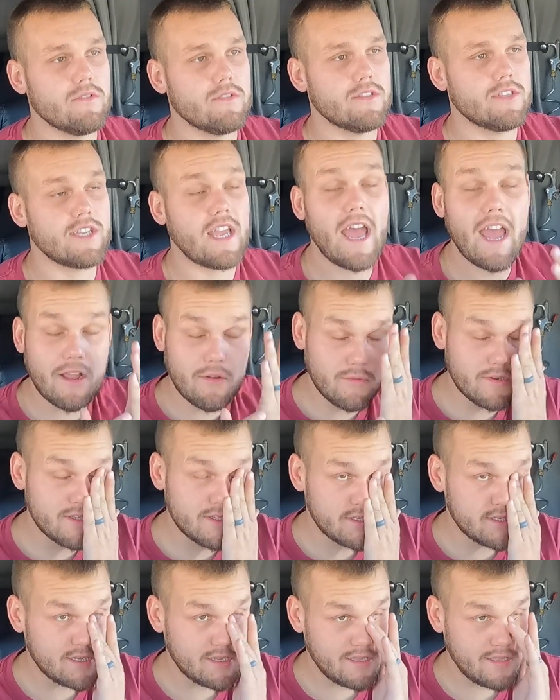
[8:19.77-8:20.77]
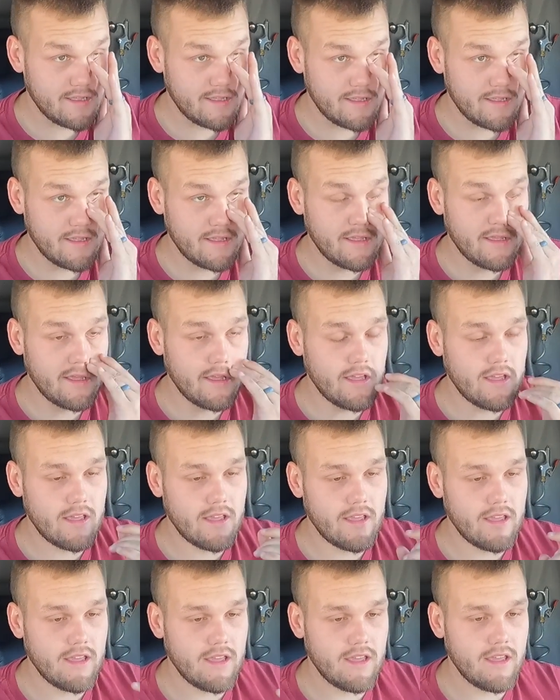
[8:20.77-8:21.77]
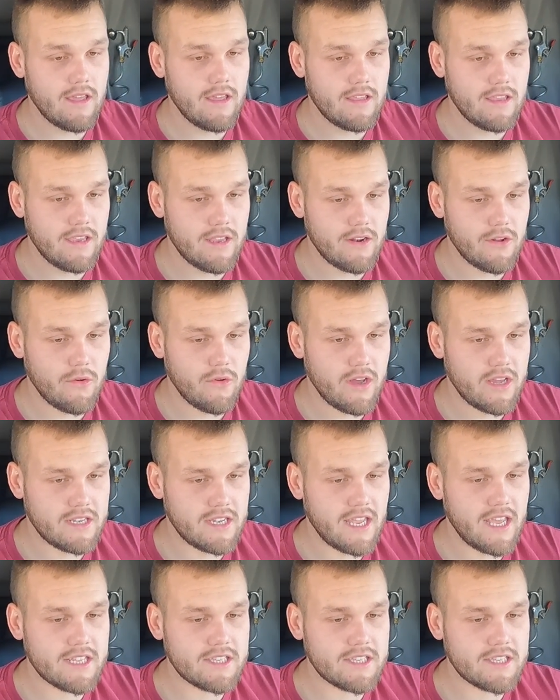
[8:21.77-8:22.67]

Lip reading: Zach was, a